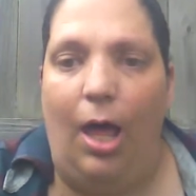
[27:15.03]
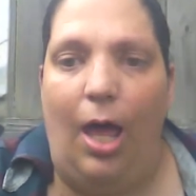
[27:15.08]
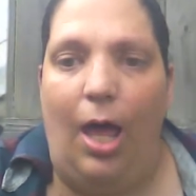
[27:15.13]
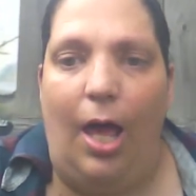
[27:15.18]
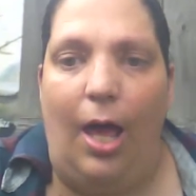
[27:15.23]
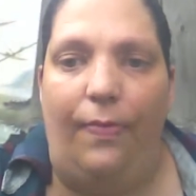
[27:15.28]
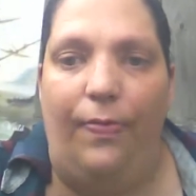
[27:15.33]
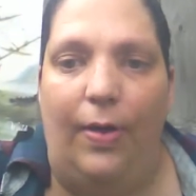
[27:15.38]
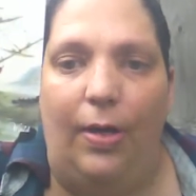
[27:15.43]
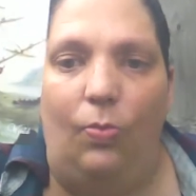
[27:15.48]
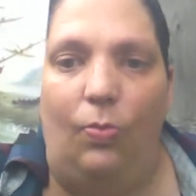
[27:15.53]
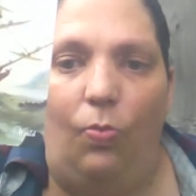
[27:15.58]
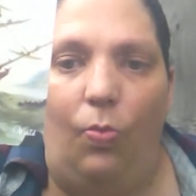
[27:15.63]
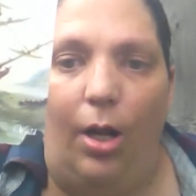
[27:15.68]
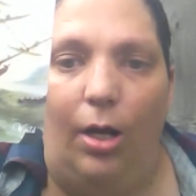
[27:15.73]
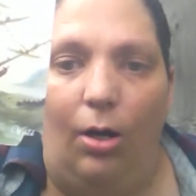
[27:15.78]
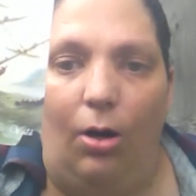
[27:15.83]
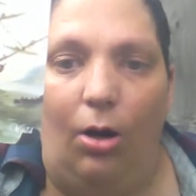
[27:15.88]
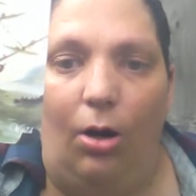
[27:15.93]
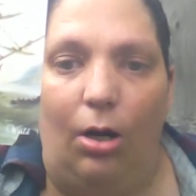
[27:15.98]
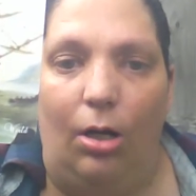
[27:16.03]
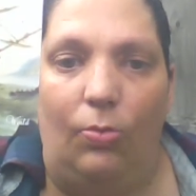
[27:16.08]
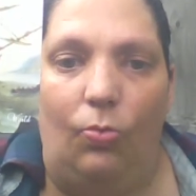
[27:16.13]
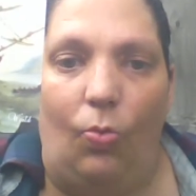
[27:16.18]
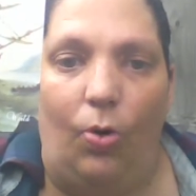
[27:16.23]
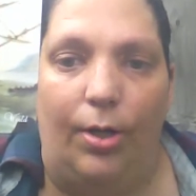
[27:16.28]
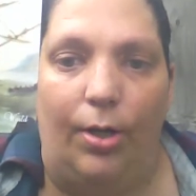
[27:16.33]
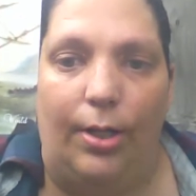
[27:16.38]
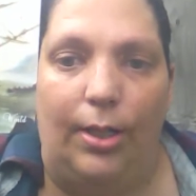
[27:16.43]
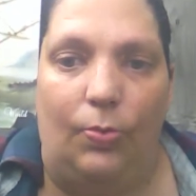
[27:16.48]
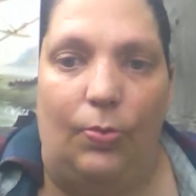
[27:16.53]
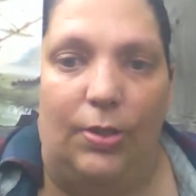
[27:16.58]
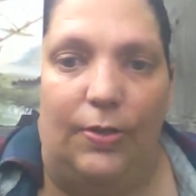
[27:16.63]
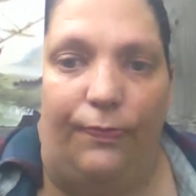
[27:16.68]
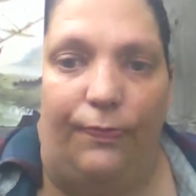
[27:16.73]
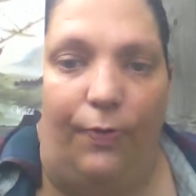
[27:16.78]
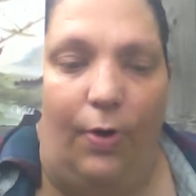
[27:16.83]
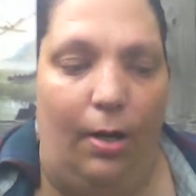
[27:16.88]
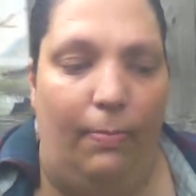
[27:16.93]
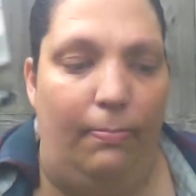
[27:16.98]
and then what artwork it was
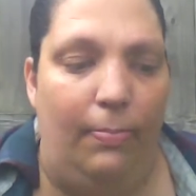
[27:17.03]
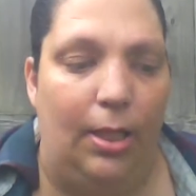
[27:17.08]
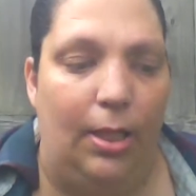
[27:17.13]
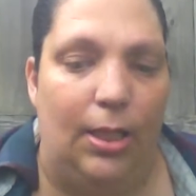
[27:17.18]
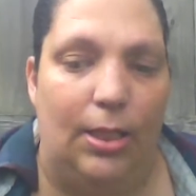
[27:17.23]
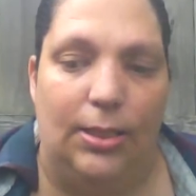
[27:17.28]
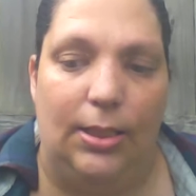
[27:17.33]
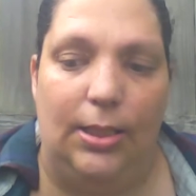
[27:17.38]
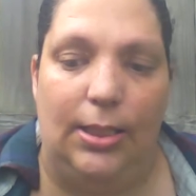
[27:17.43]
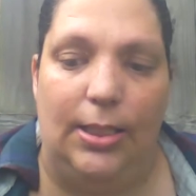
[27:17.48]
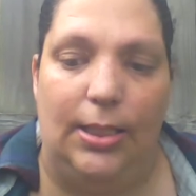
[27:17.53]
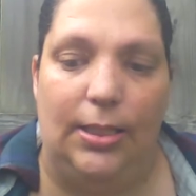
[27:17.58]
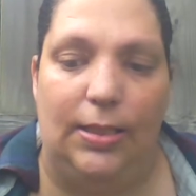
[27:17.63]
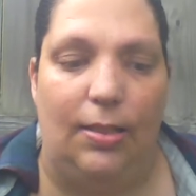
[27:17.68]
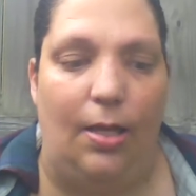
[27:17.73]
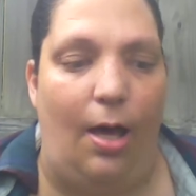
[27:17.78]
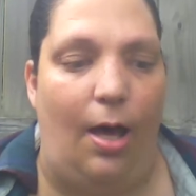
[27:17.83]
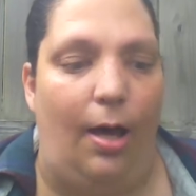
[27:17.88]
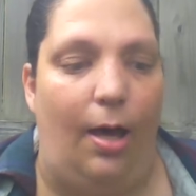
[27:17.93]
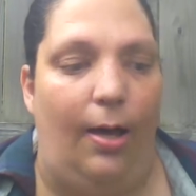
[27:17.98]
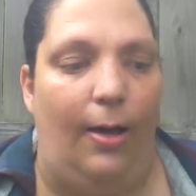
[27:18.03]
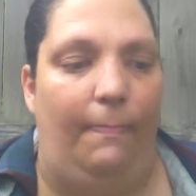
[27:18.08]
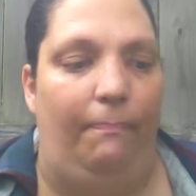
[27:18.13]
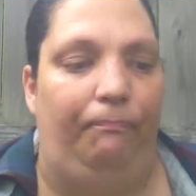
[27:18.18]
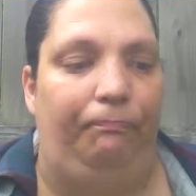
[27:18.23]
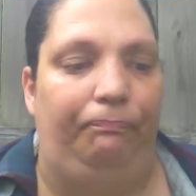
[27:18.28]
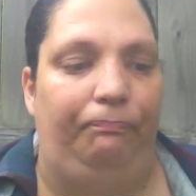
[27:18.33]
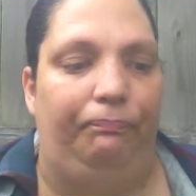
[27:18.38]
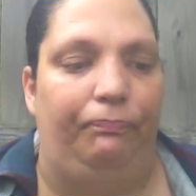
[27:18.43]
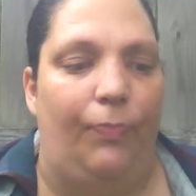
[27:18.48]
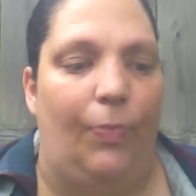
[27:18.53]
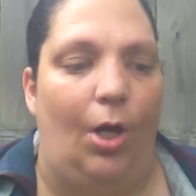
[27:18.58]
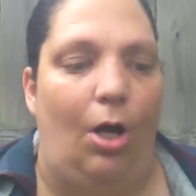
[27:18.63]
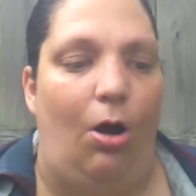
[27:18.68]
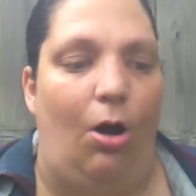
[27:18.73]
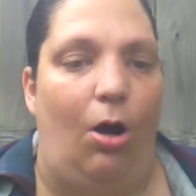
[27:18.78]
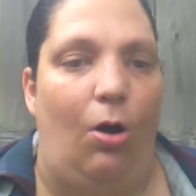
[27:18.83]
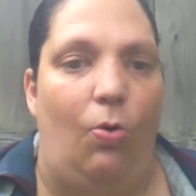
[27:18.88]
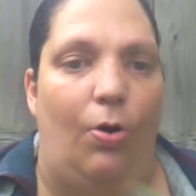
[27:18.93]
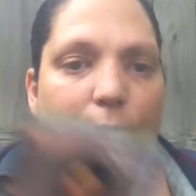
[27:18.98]
from, because it is
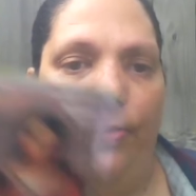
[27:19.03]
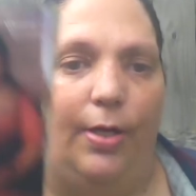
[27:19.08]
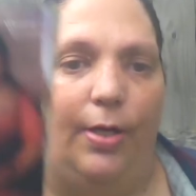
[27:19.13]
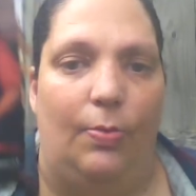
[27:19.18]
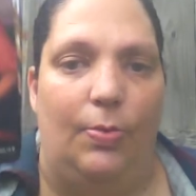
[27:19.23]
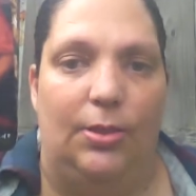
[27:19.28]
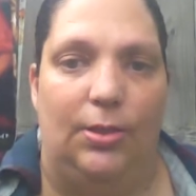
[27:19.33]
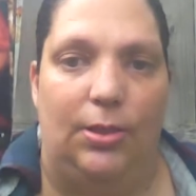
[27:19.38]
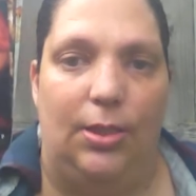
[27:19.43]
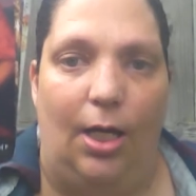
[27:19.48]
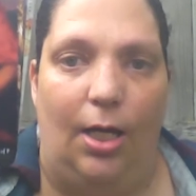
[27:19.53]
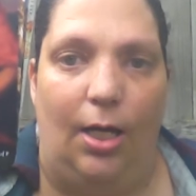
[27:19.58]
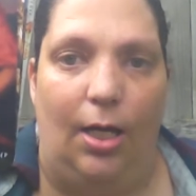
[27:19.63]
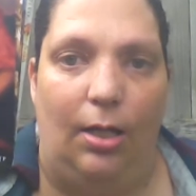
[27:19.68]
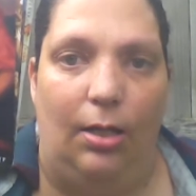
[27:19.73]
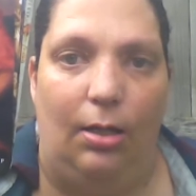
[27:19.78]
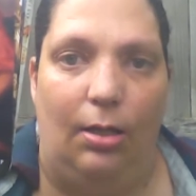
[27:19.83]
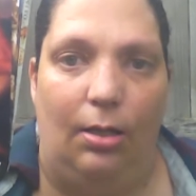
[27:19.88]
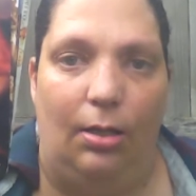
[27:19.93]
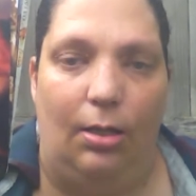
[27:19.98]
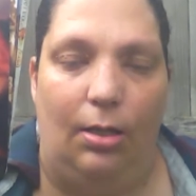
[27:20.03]
artwork that was done,